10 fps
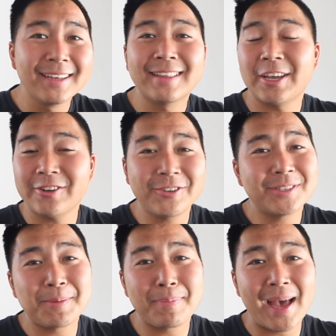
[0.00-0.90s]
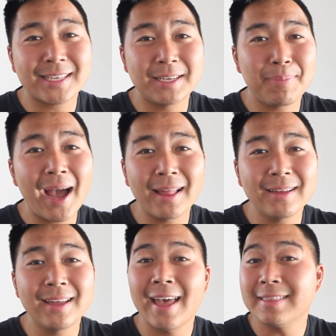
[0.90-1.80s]
that you're using Backseat
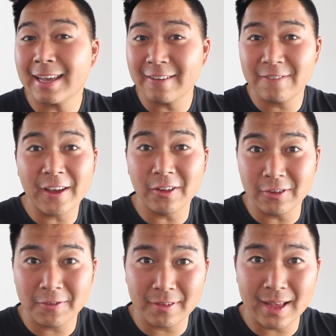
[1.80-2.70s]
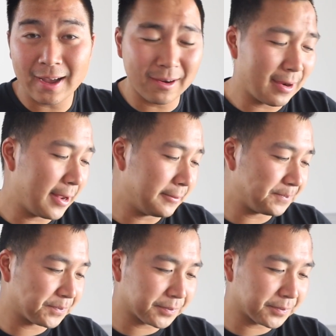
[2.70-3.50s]
Pilot, and they could fail you for that, all right?